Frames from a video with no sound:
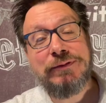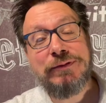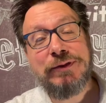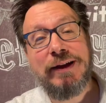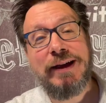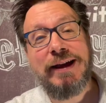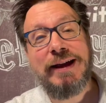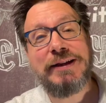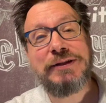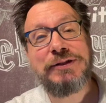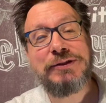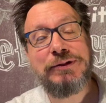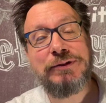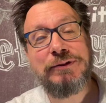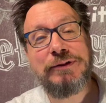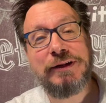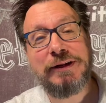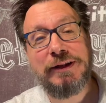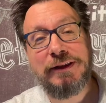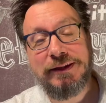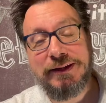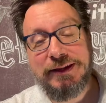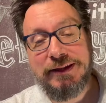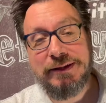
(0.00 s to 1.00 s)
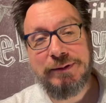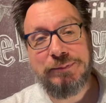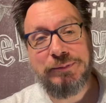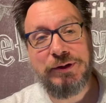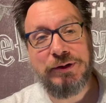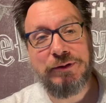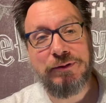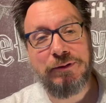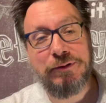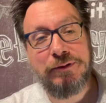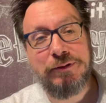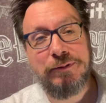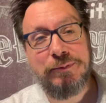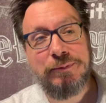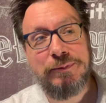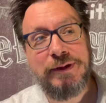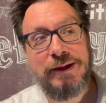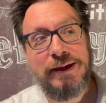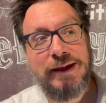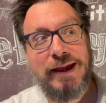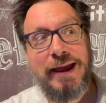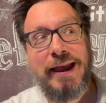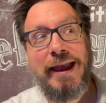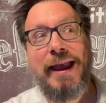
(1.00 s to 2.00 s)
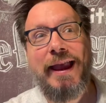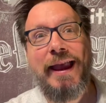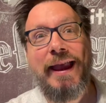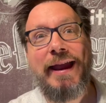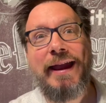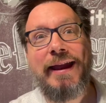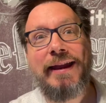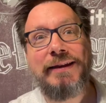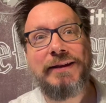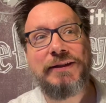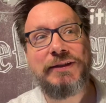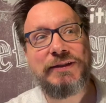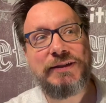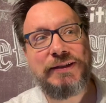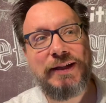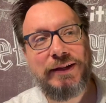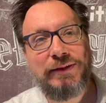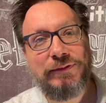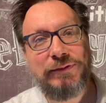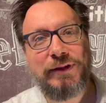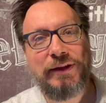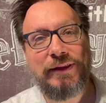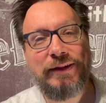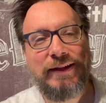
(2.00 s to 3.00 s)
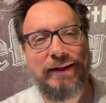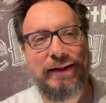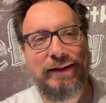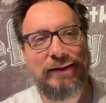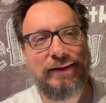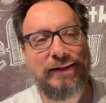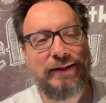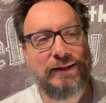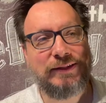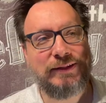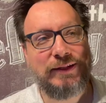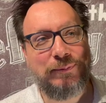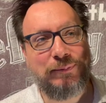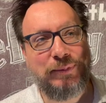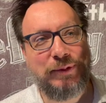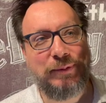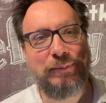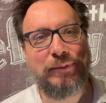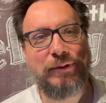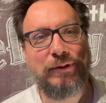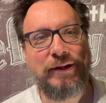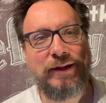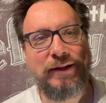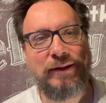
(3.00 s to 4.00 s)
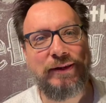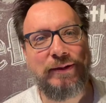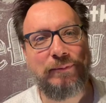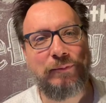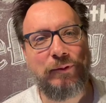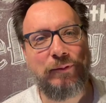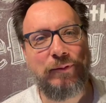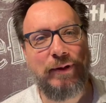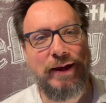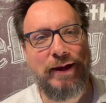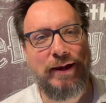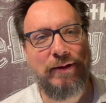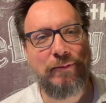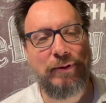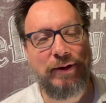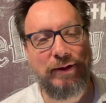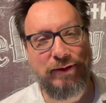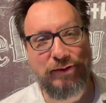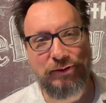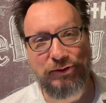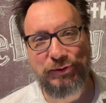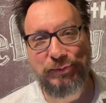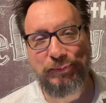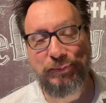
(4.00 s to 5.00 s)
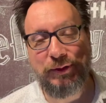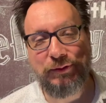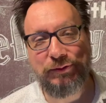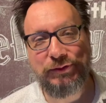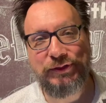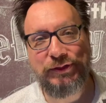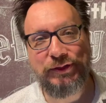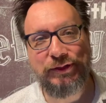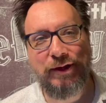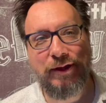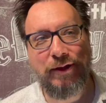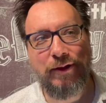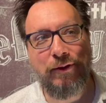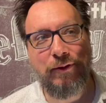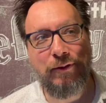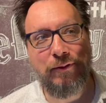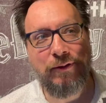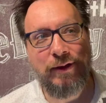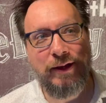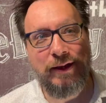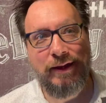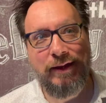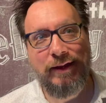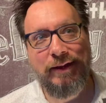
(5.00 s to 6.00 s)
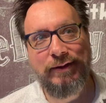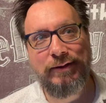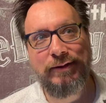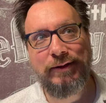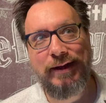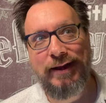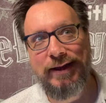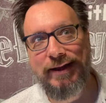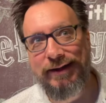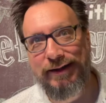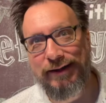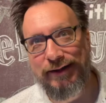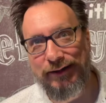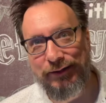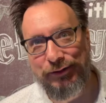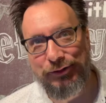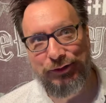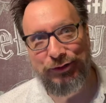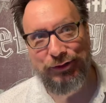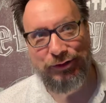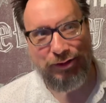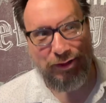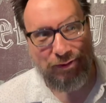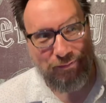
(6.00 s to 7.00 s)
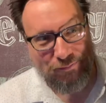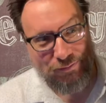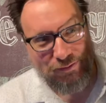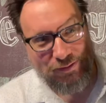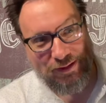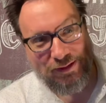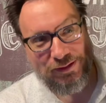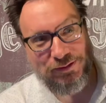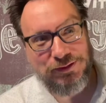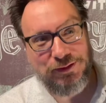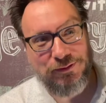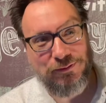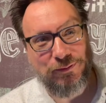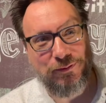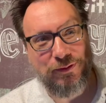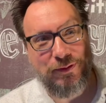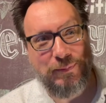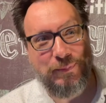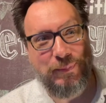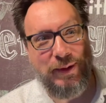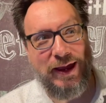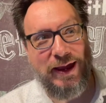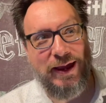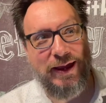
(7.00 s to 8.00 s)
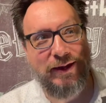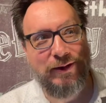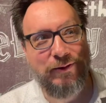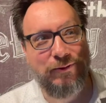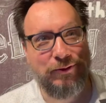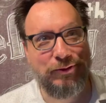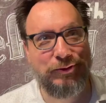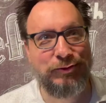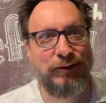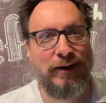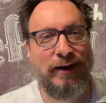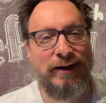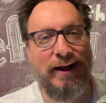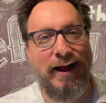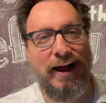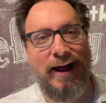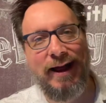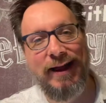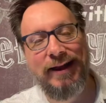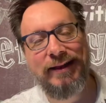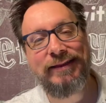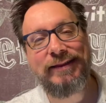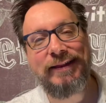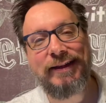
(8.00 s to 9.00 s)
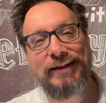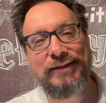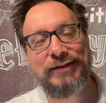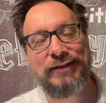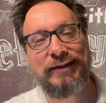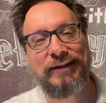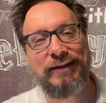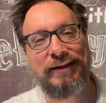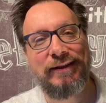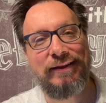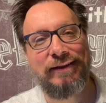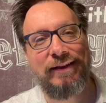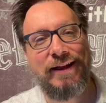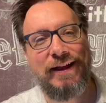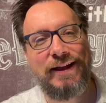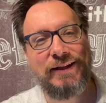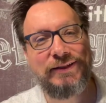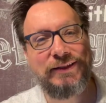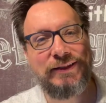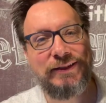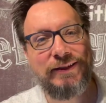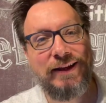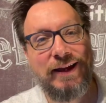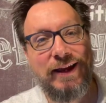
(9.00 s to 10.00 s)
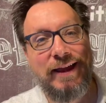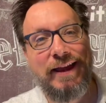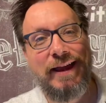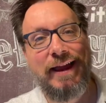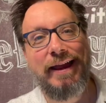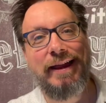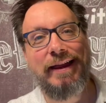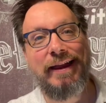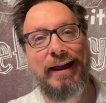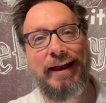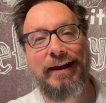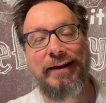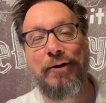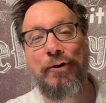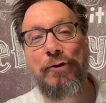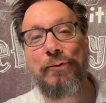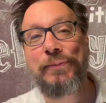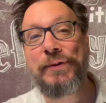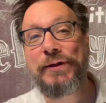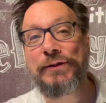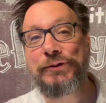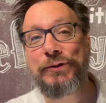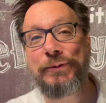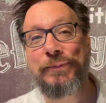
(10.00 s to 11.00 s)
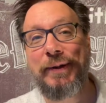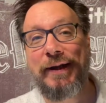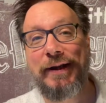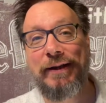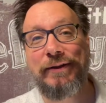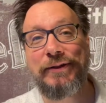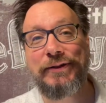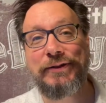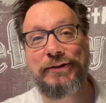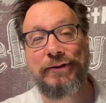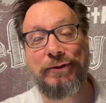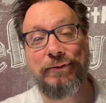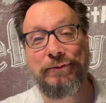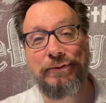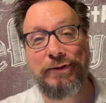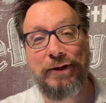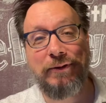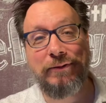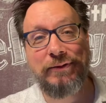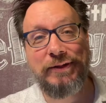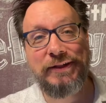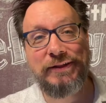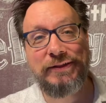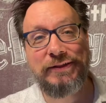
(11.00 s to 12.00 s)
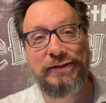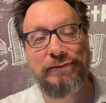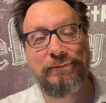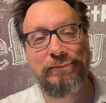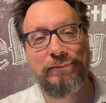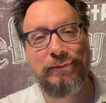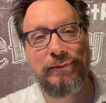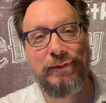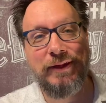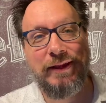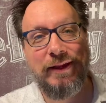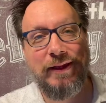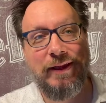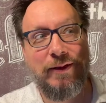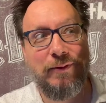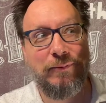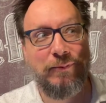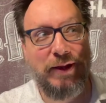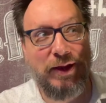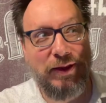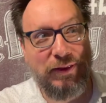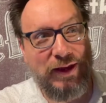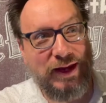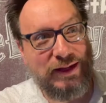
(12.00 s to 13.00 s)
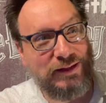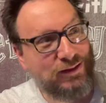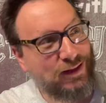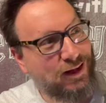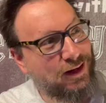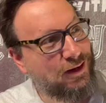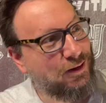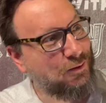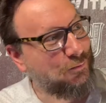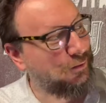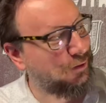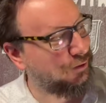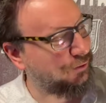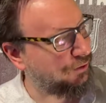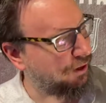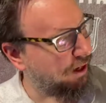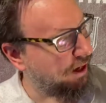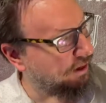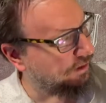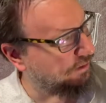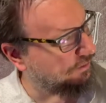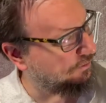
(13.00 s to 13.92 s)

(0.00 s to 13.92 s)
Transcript: asked you to clean up your room, and instead of cleaning things up and putting them away where they're supposed to go, you kind of shove things under the bed or try to hide things in the closet and hope that your parents don't notice? Well, that's kind of what Jack is